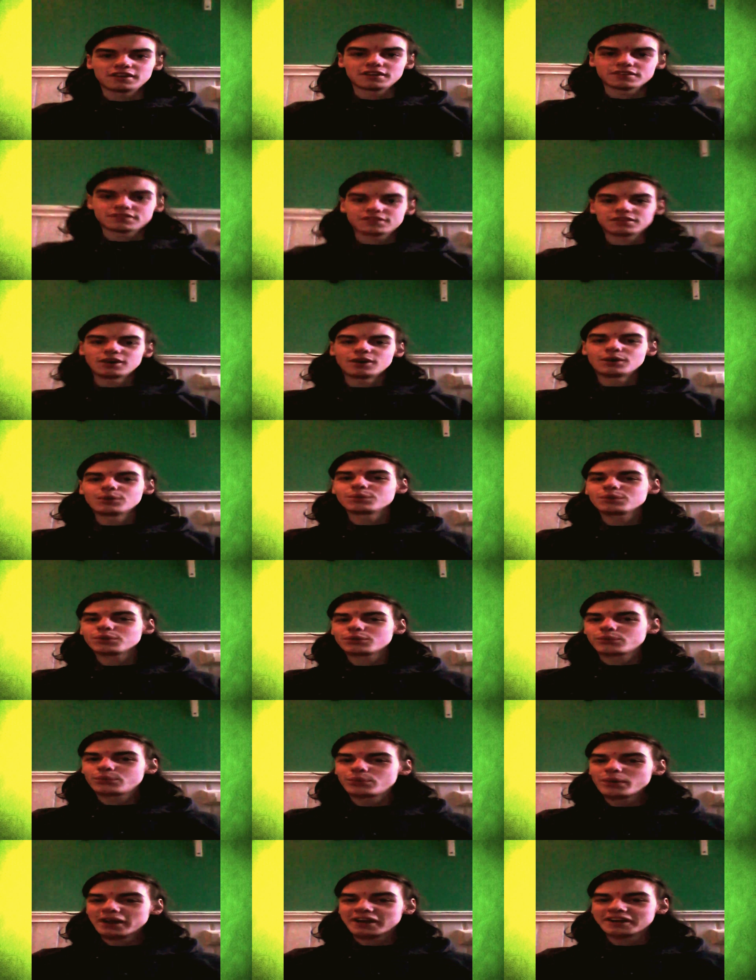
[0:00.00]
So,
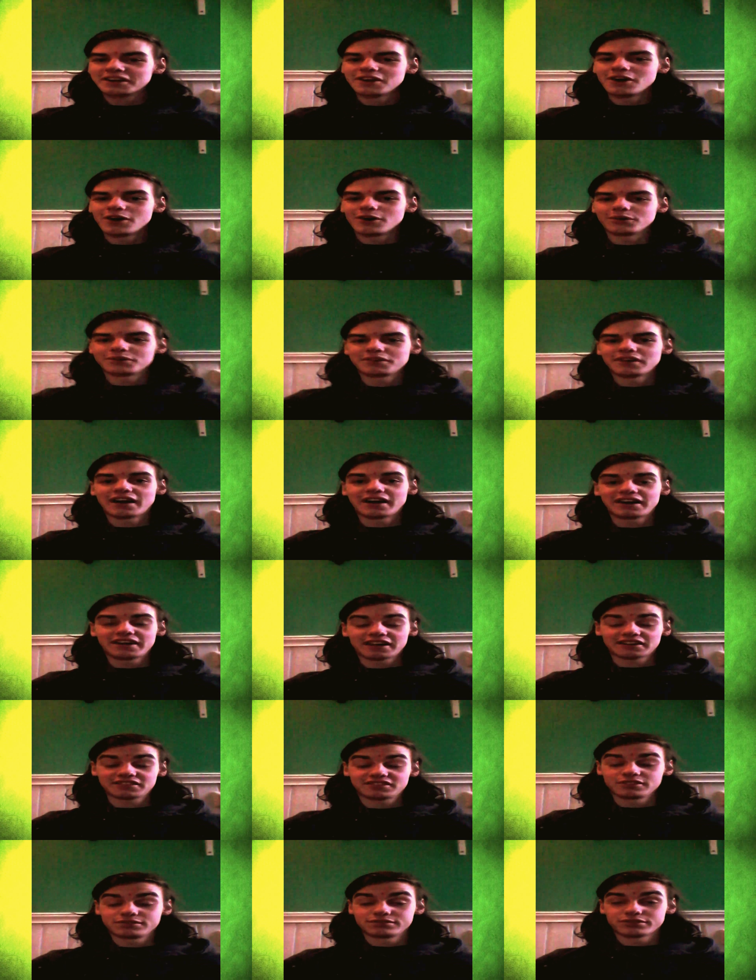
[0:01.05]
quick note, I
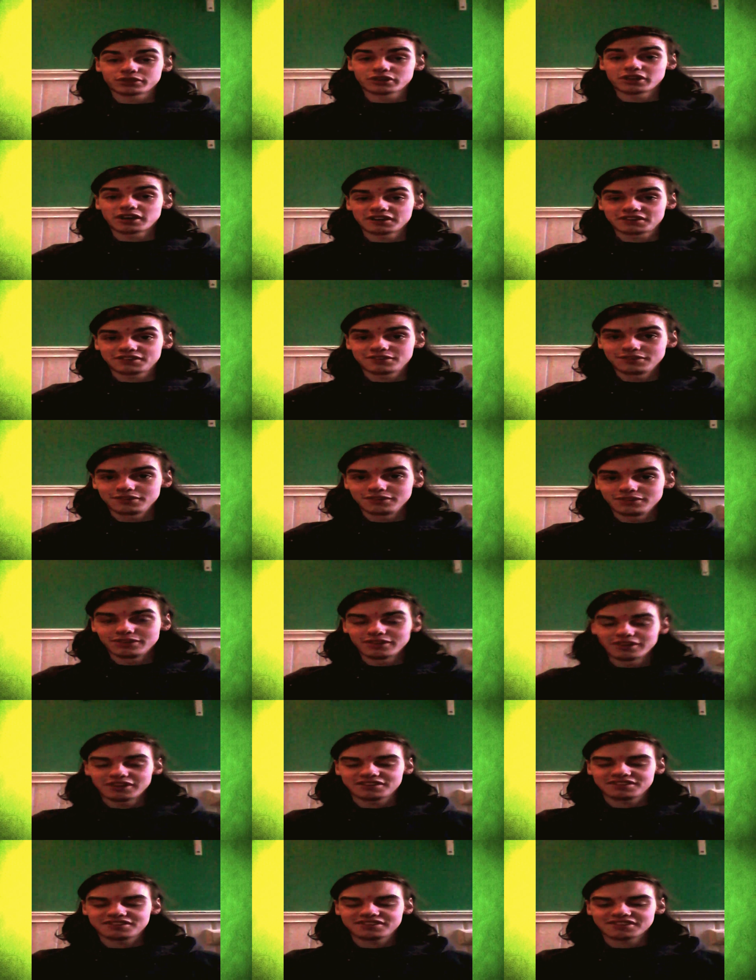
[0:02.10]
actually forgot to do
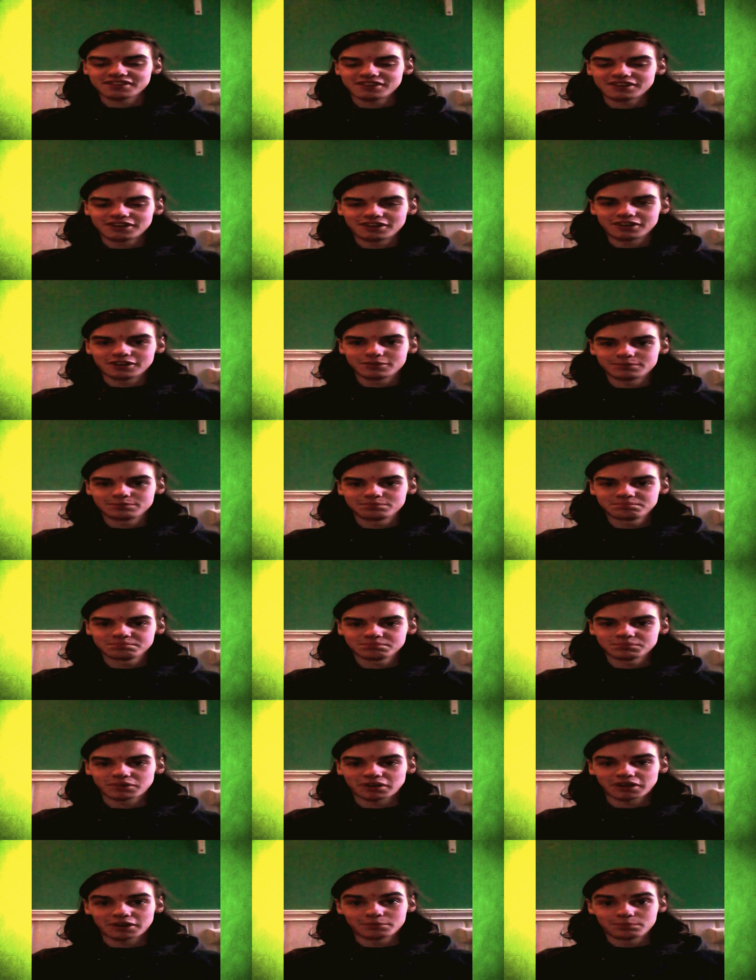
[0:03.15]
this
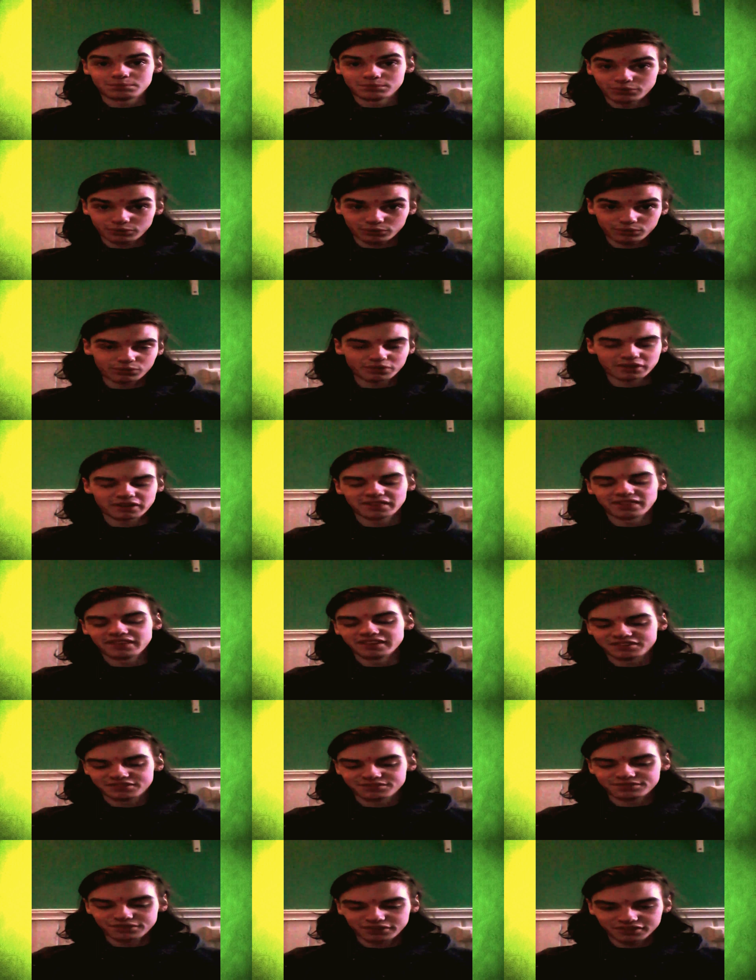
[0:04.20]
when I recorded
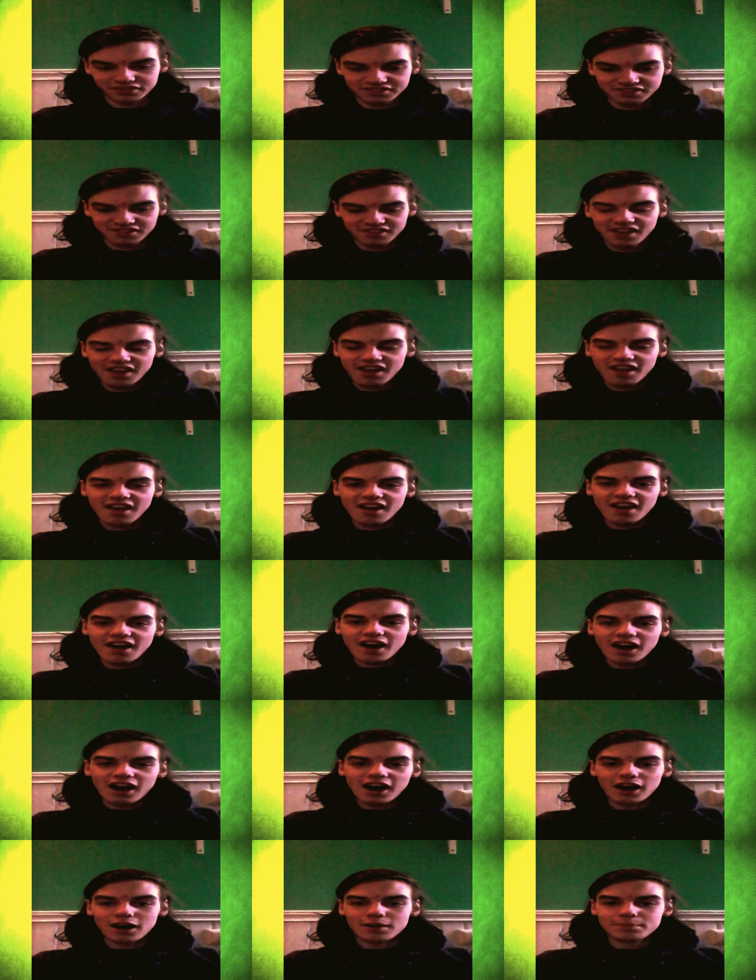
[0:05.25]
this first,
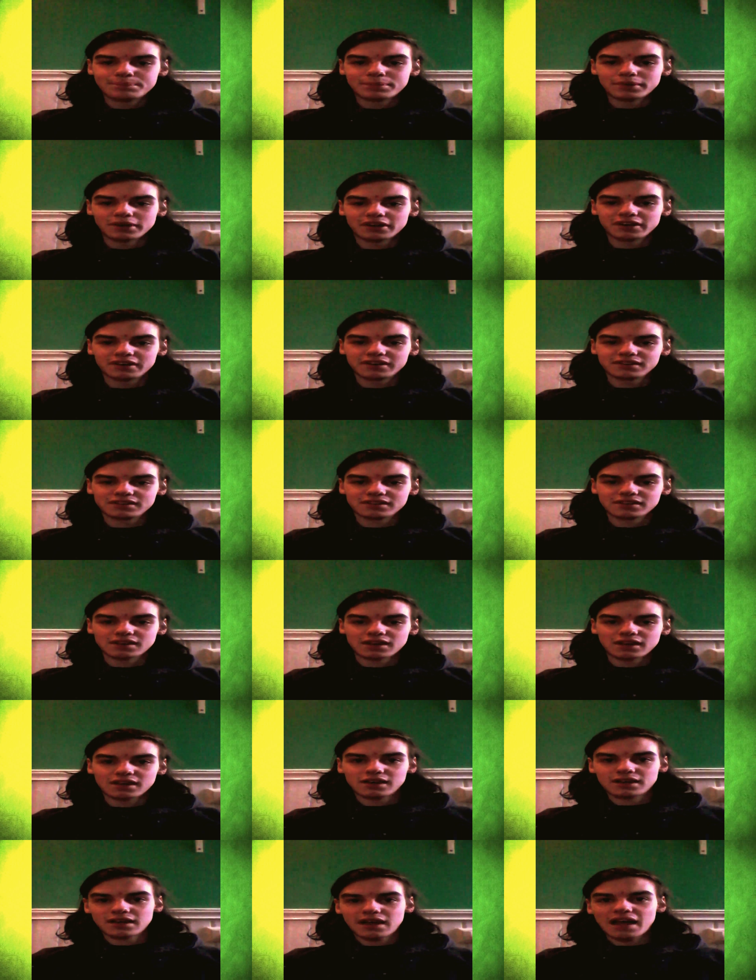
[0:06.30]
but
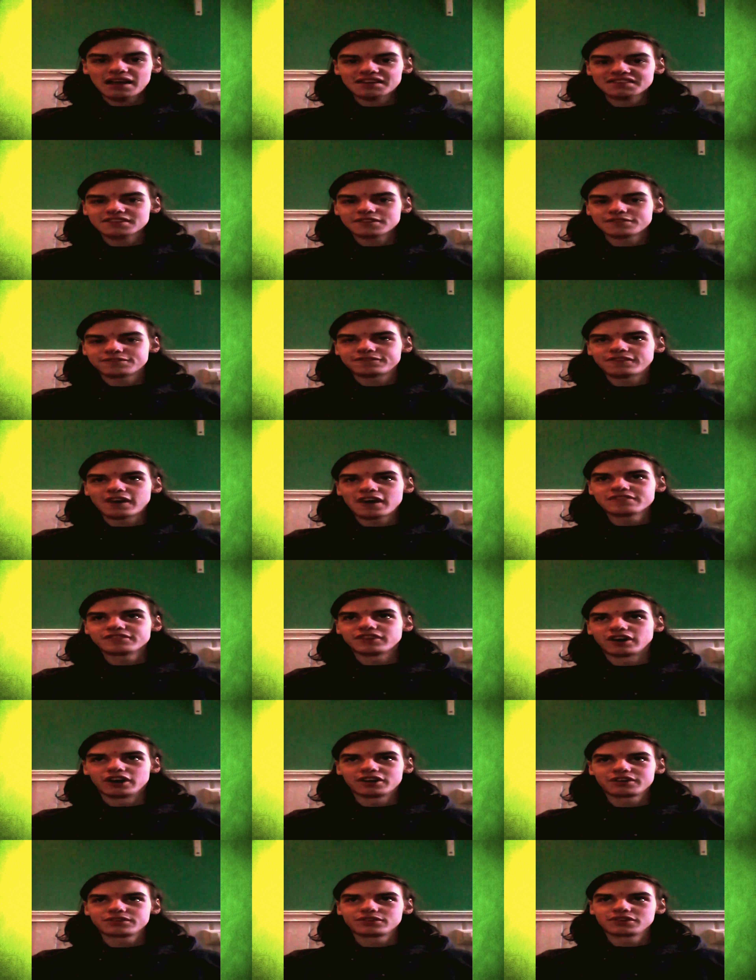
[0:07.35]
as a
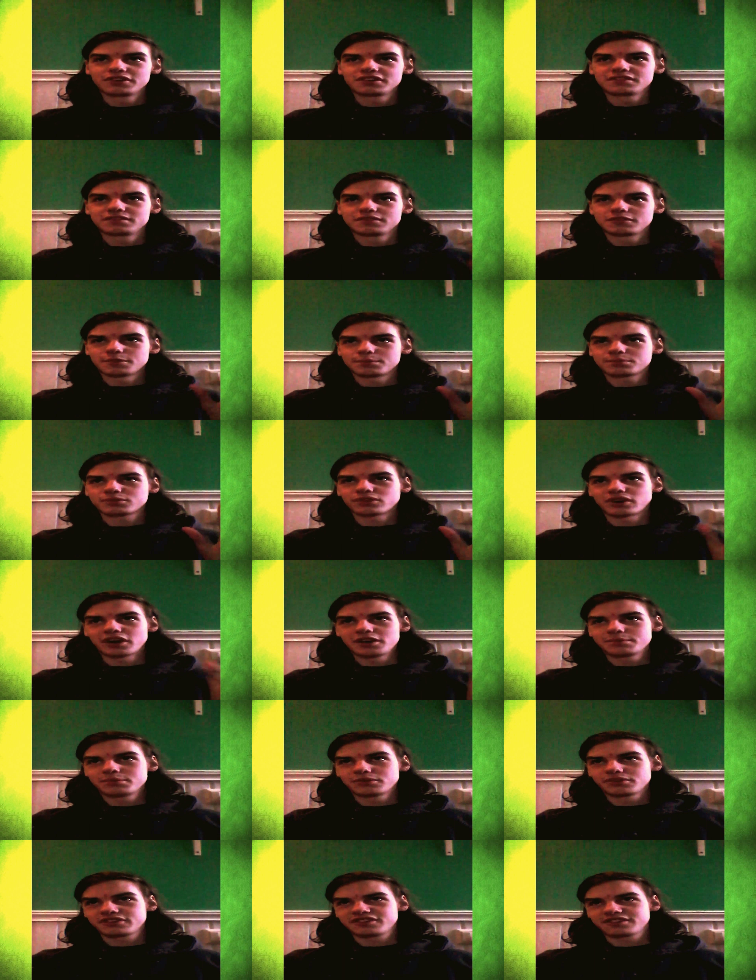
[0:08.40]
500
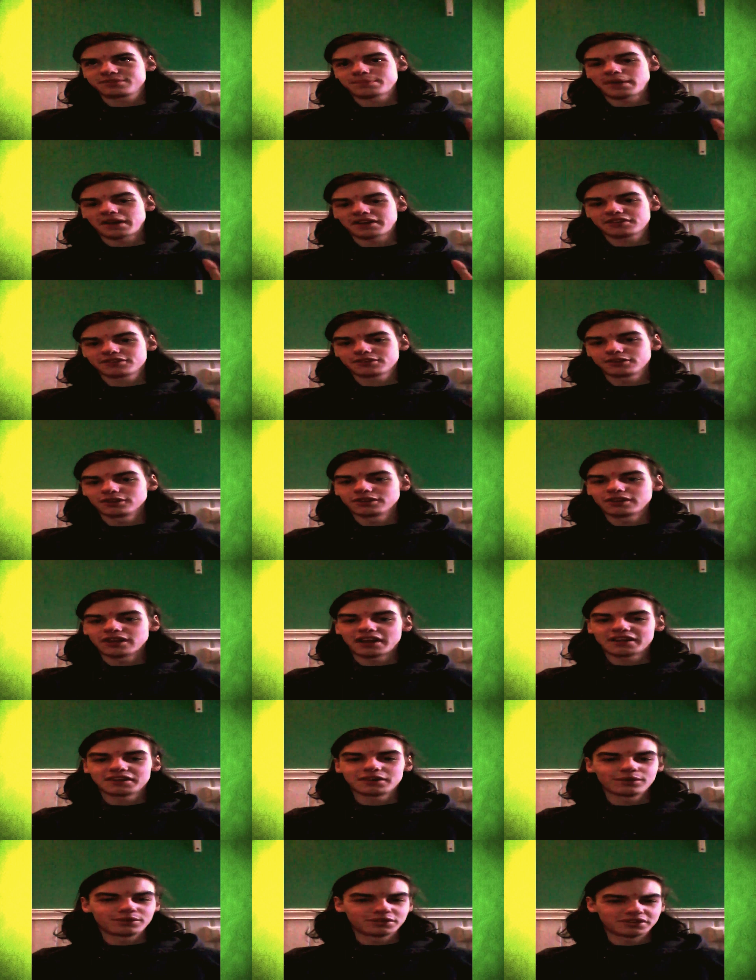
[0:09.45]
subscribers special,
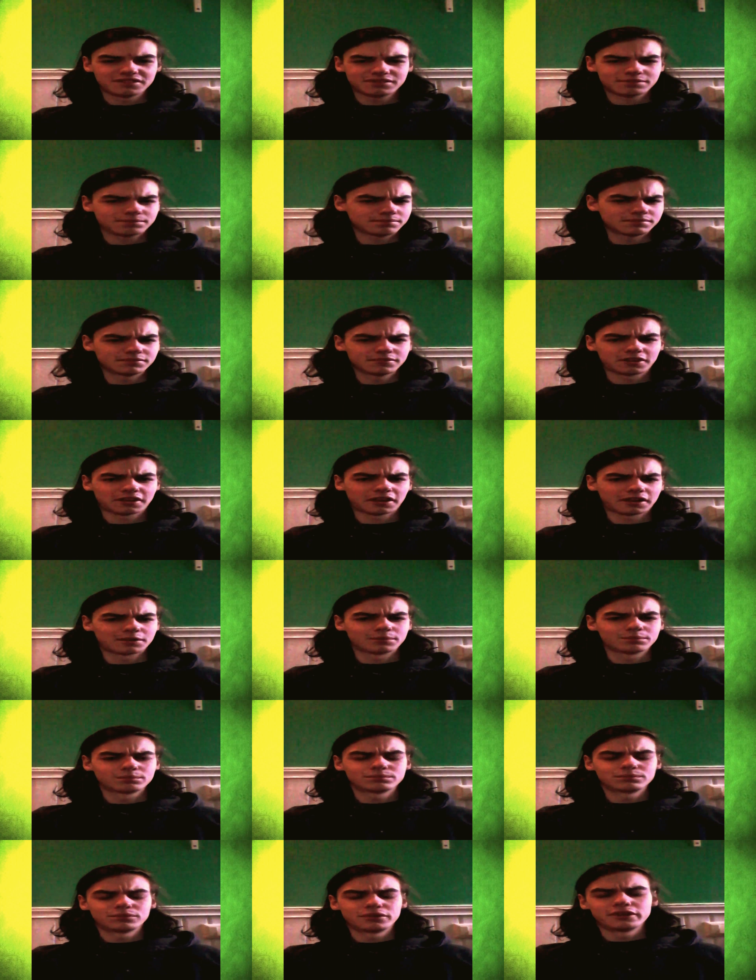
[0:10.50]
I know it's kind
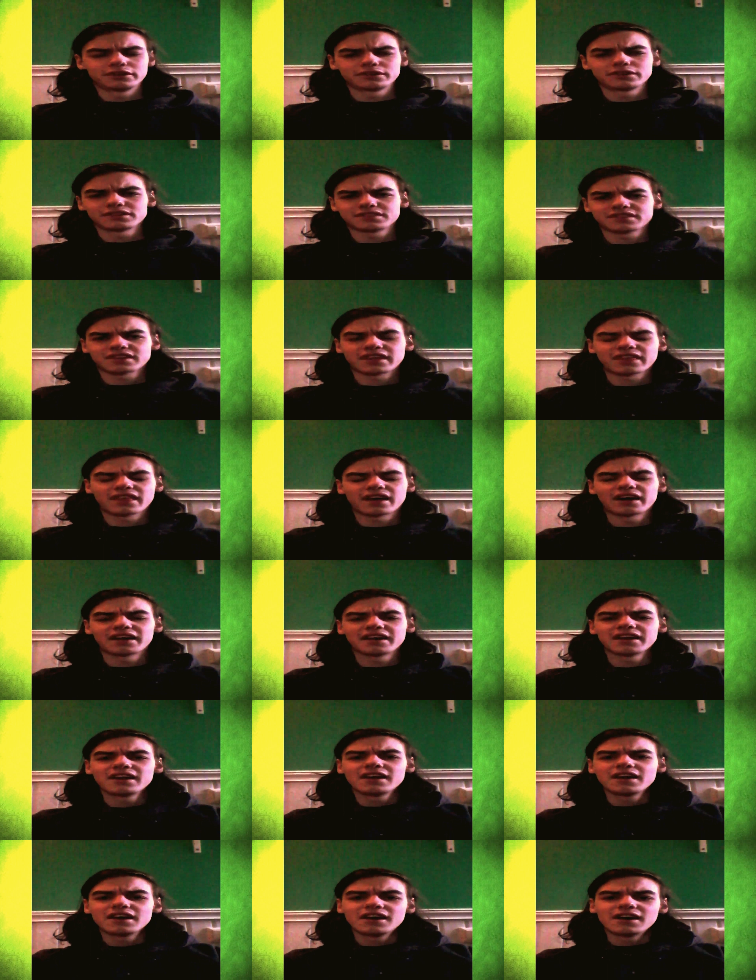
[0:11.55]
of weird to say that,